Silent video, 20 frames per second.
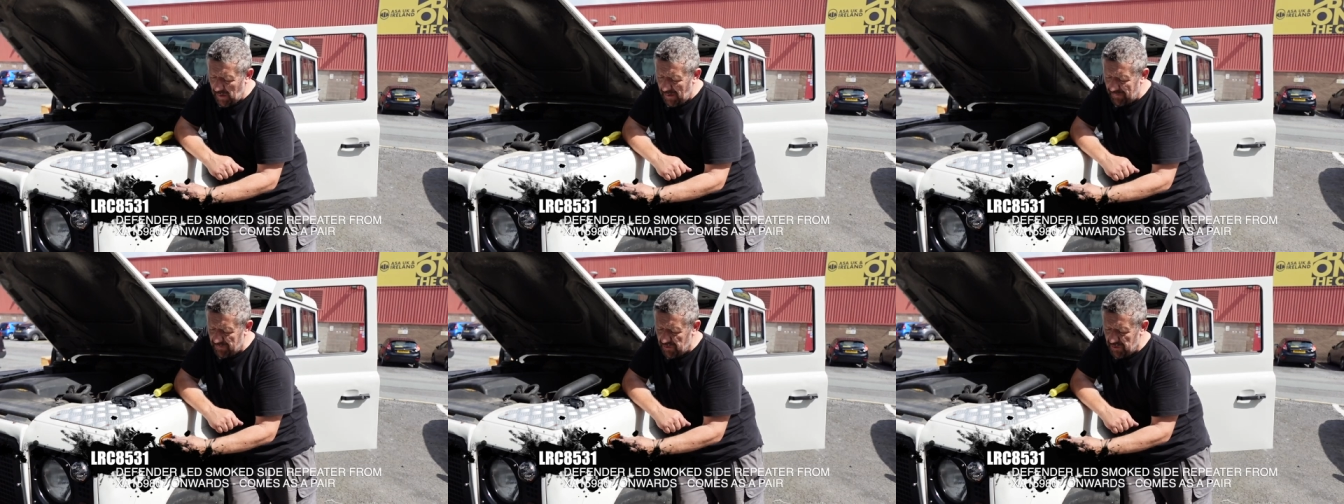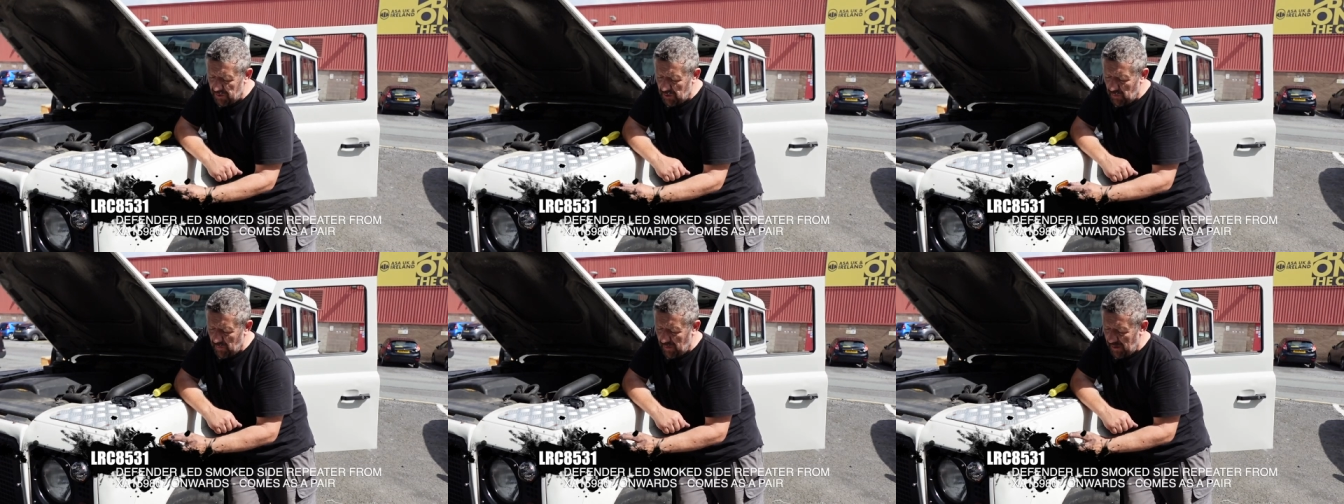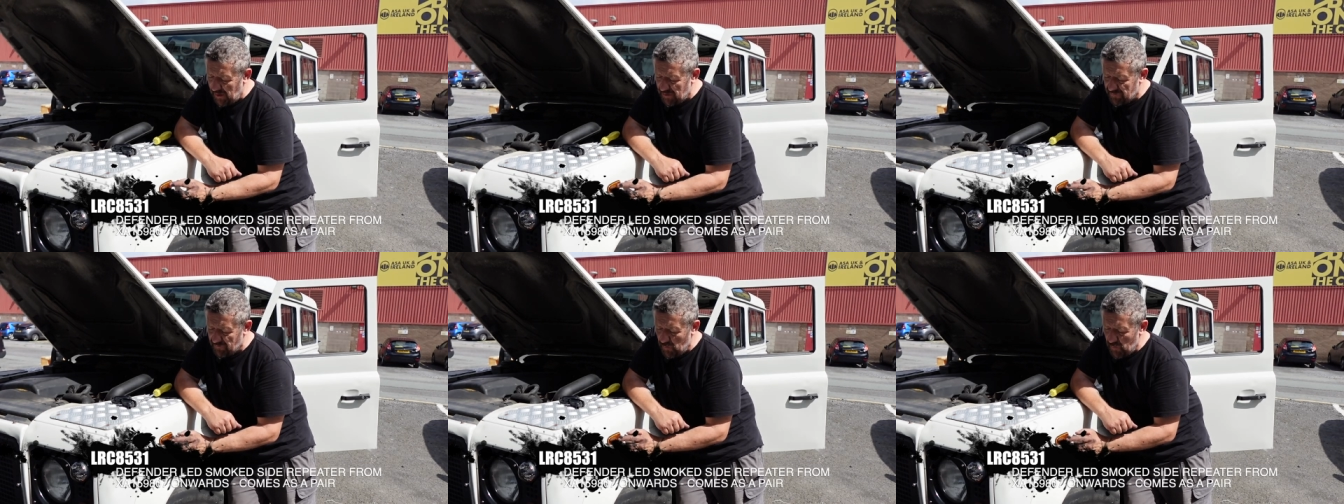we have to do
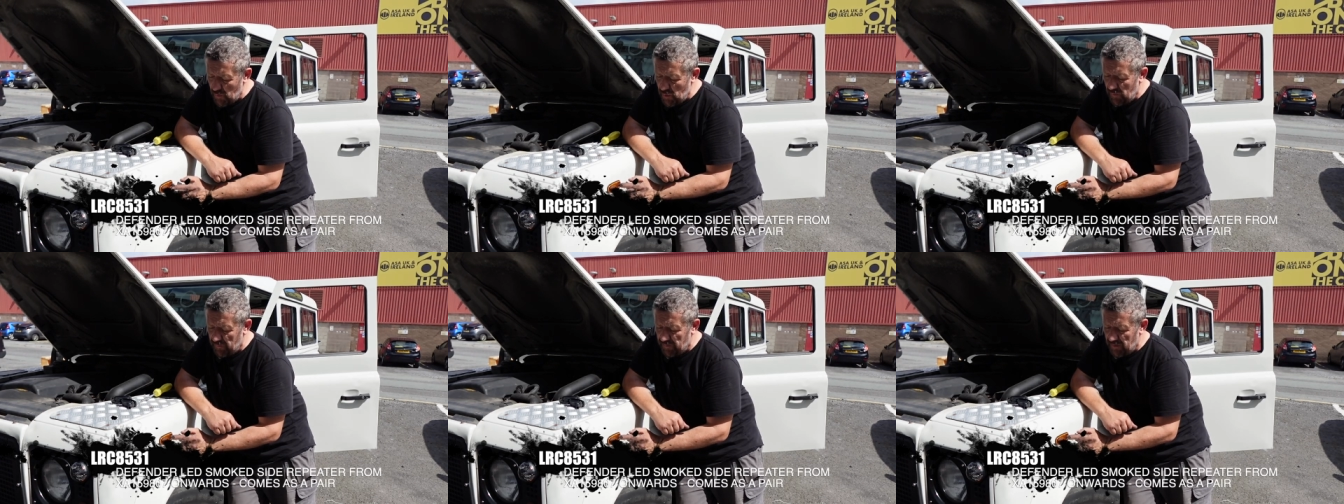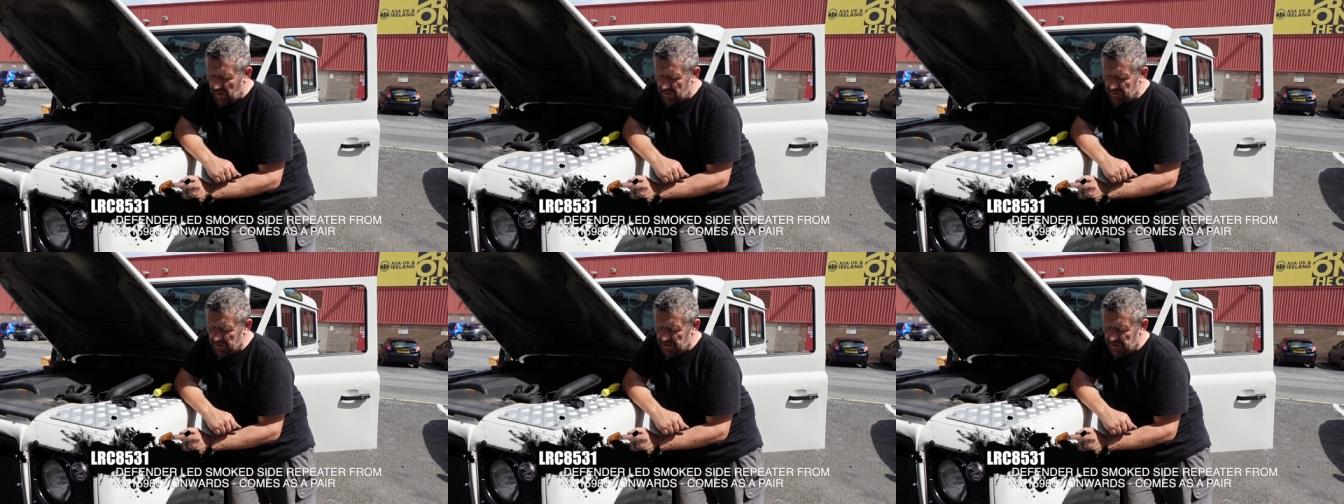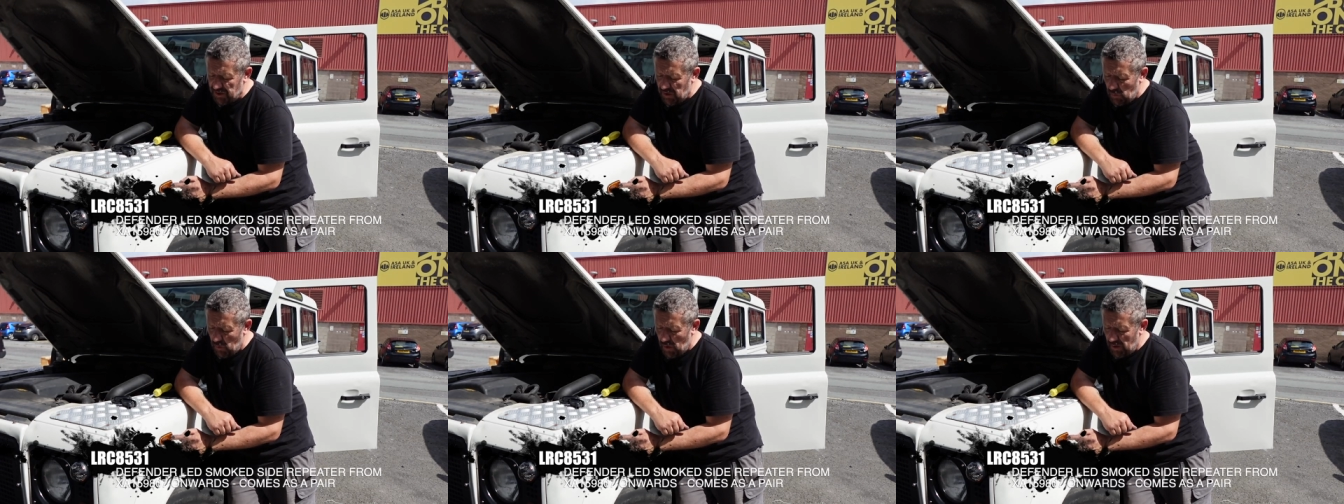is remove the
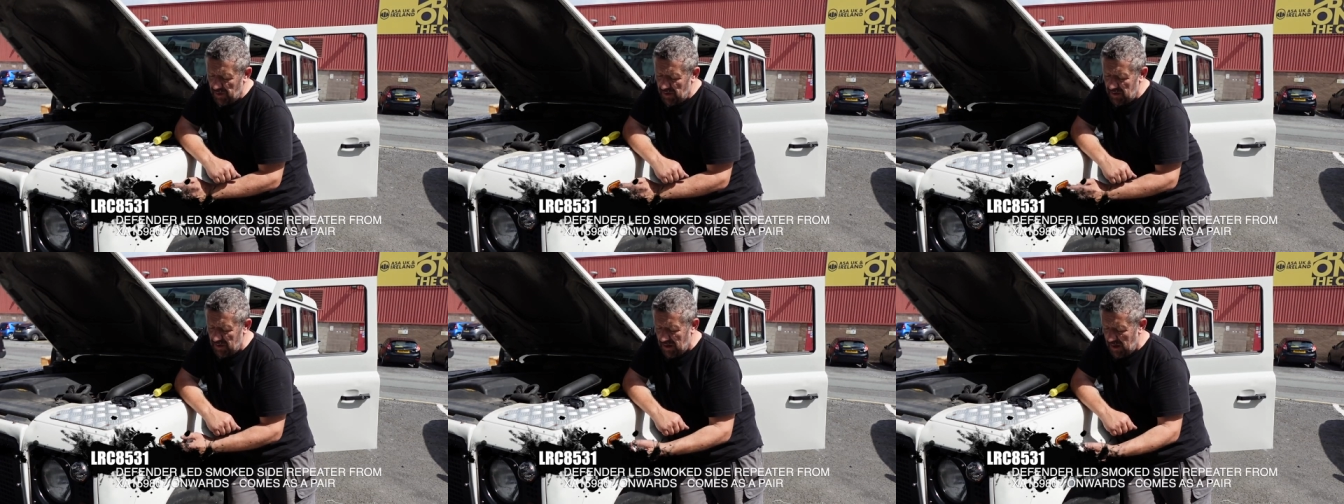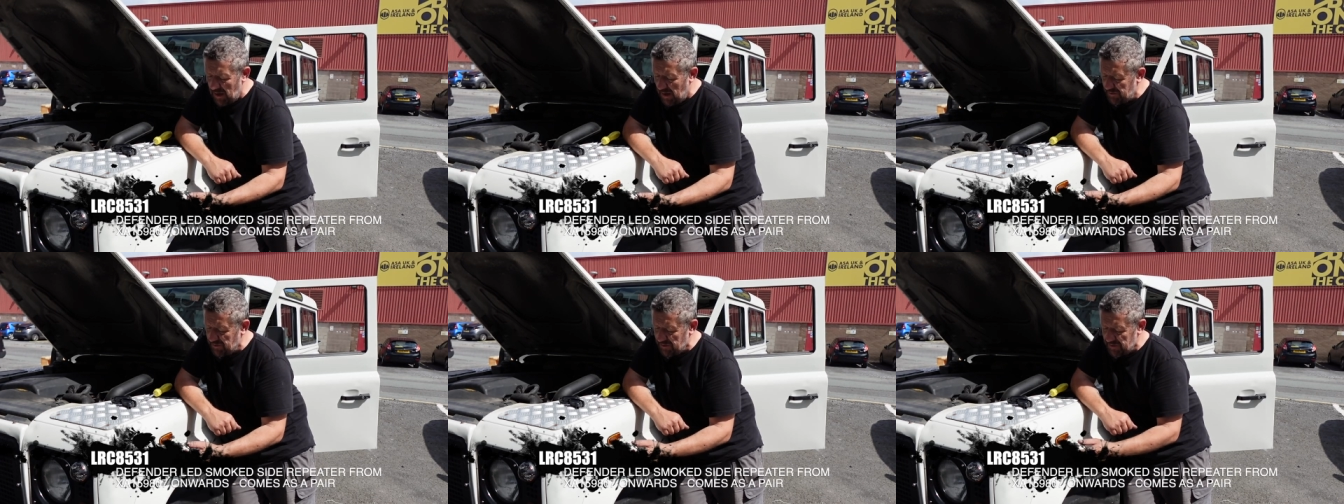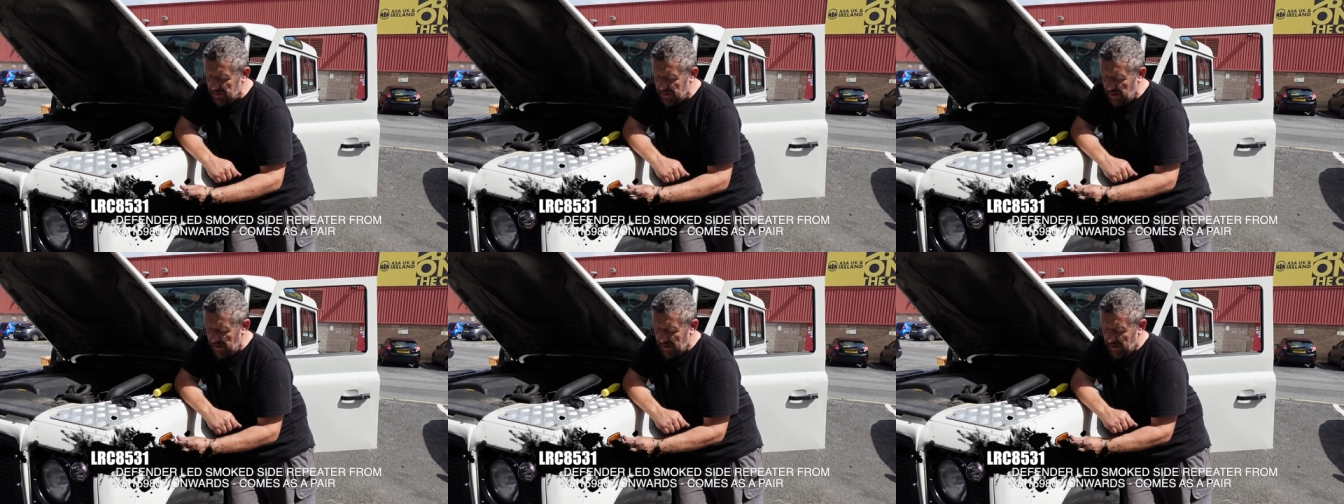existing one. Uh, it
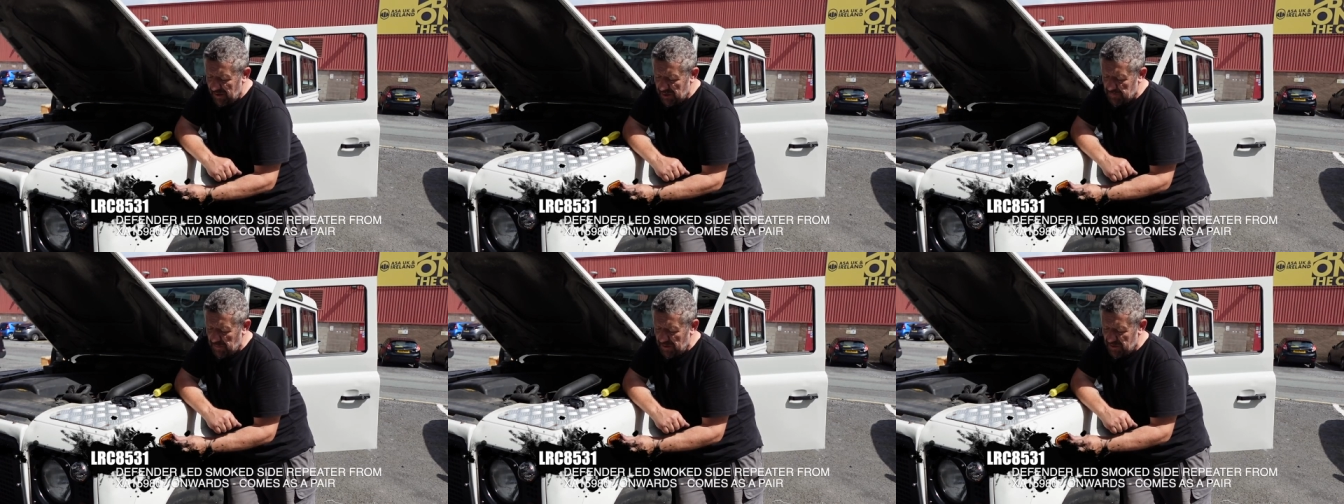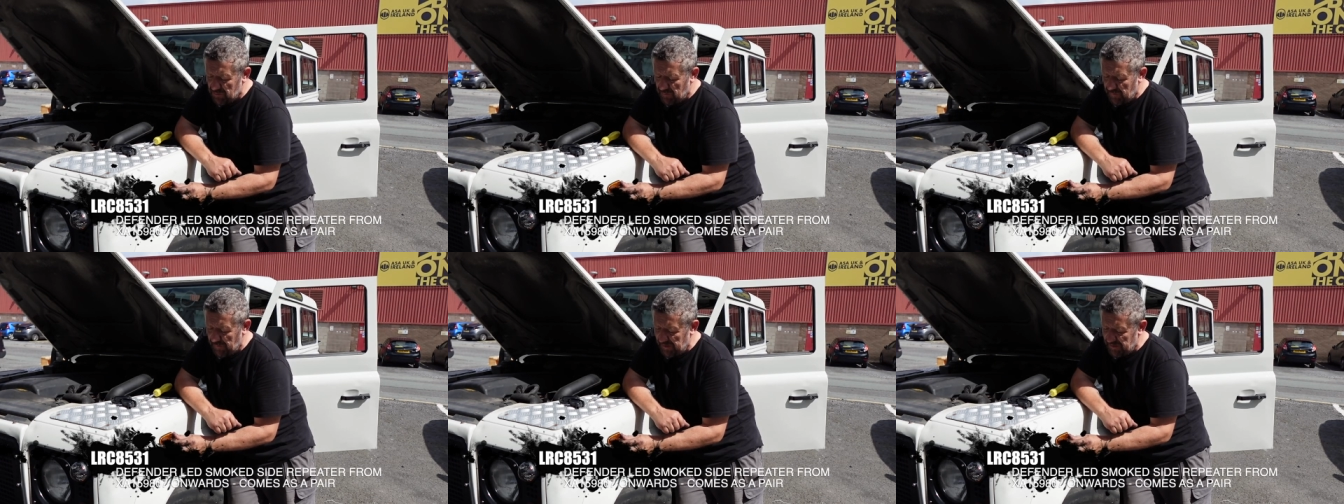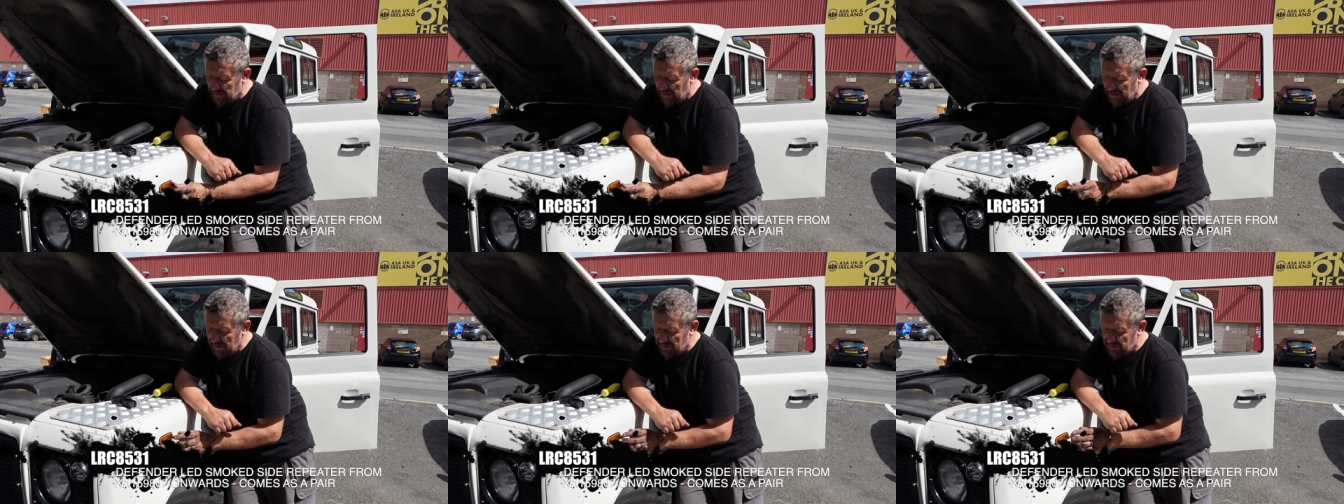doesn't need any special
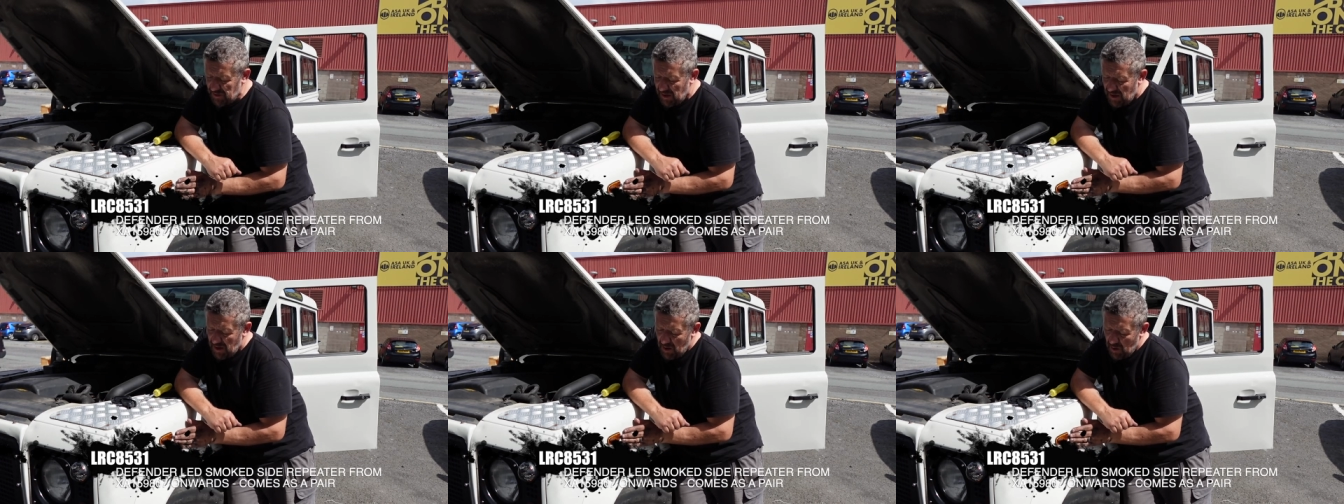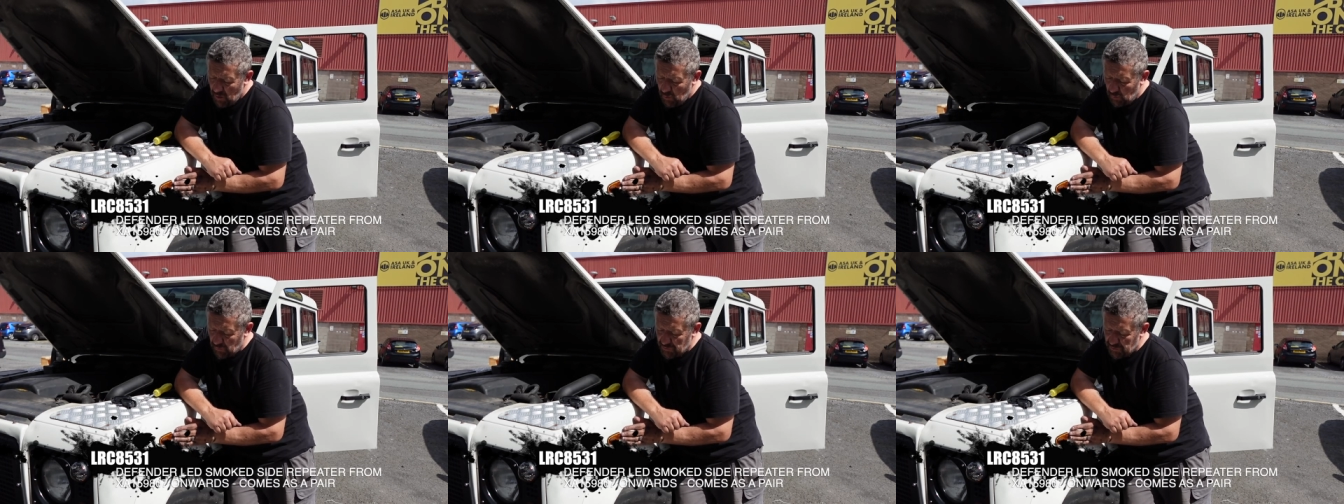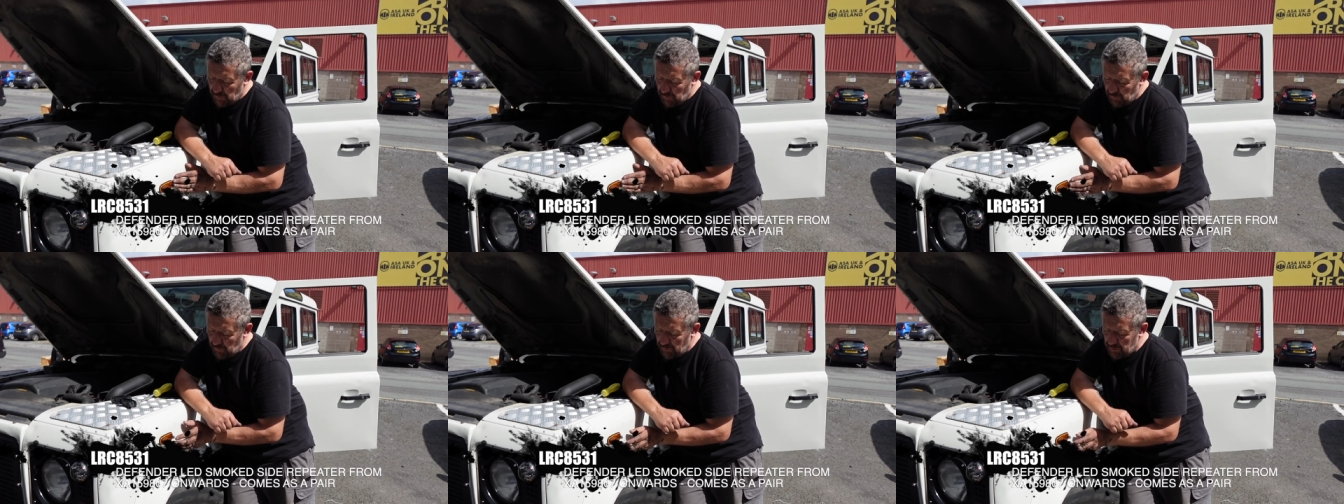fittings or
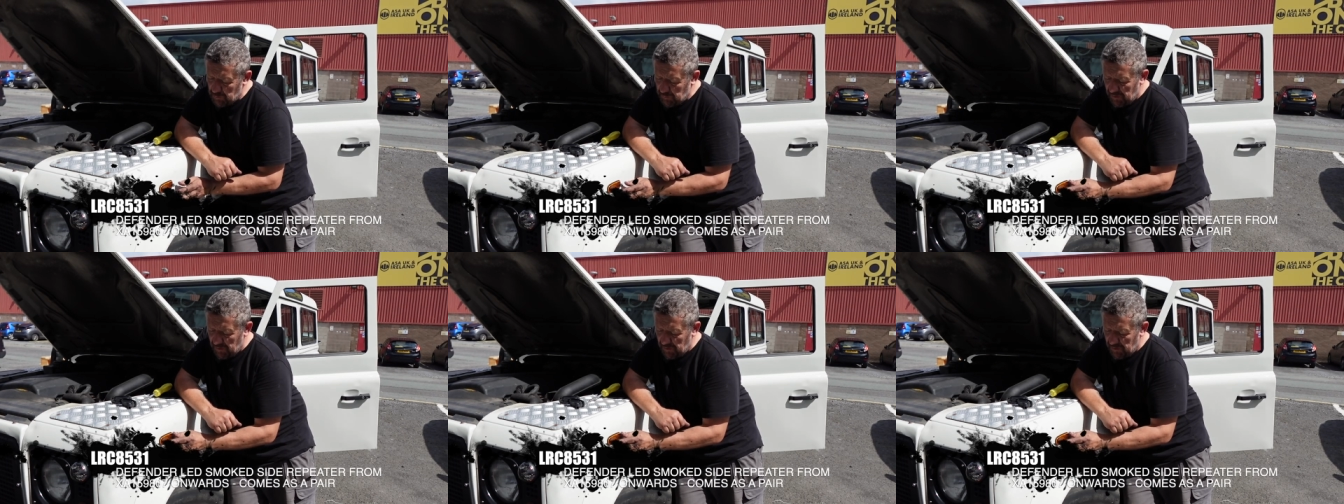tools,